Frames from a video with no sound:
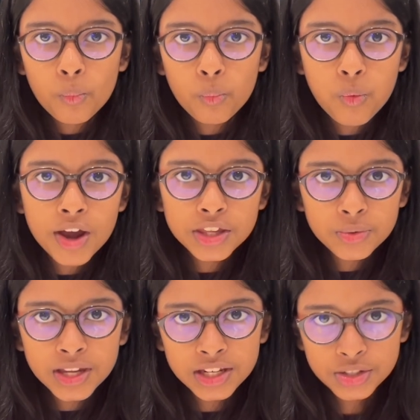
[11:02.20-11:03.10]
what
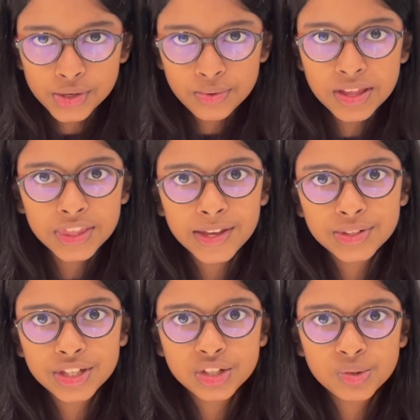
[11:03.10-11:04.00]
you can do in
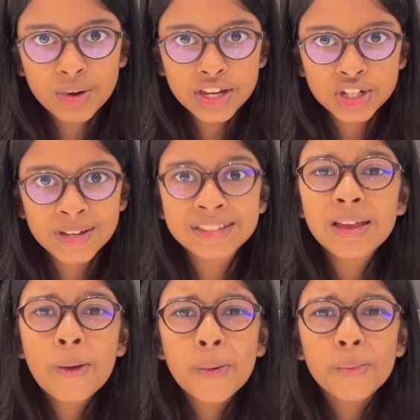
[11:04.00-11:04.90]
those situations
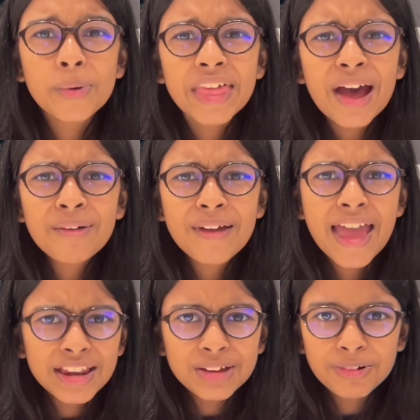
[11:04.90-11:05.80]
without
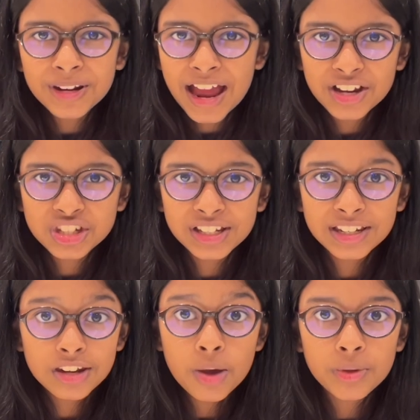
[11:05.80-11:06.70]
anyone
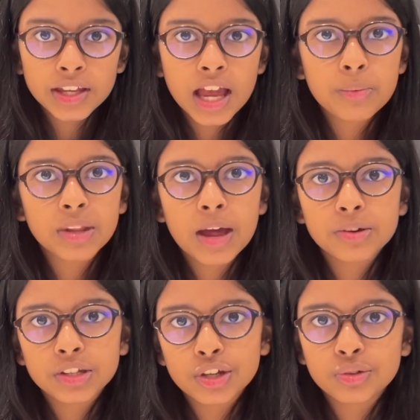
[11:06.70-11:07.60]
actually knowing and
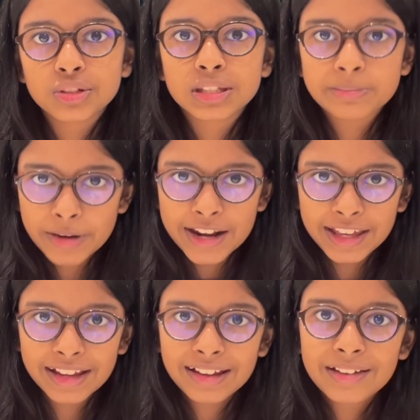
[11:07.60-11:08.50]
without news
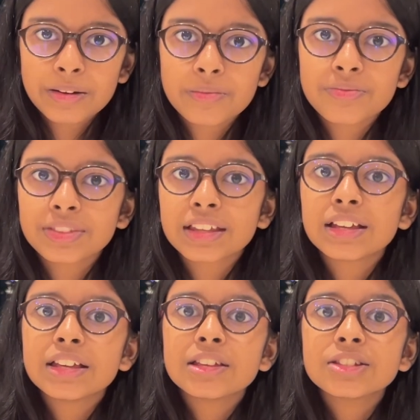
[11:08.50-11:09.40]
spreading.
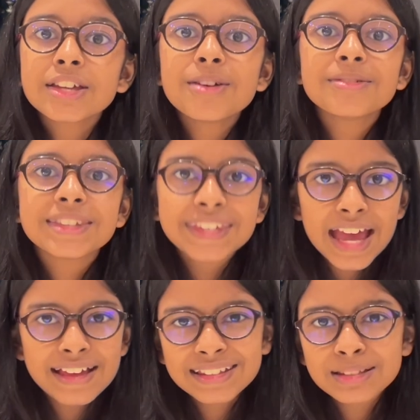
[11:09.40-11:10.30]
So
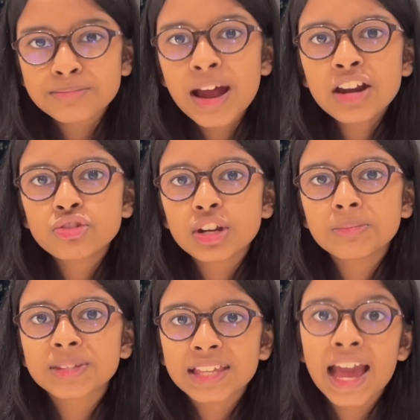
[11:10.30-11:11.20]
yes, bad
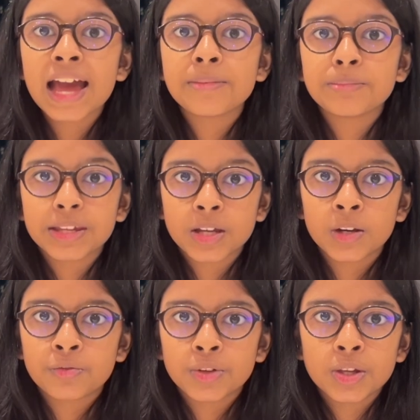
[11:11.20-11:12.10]
dreams can be
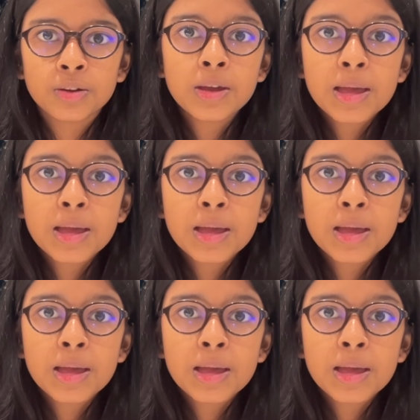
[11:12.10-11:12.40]
good for you,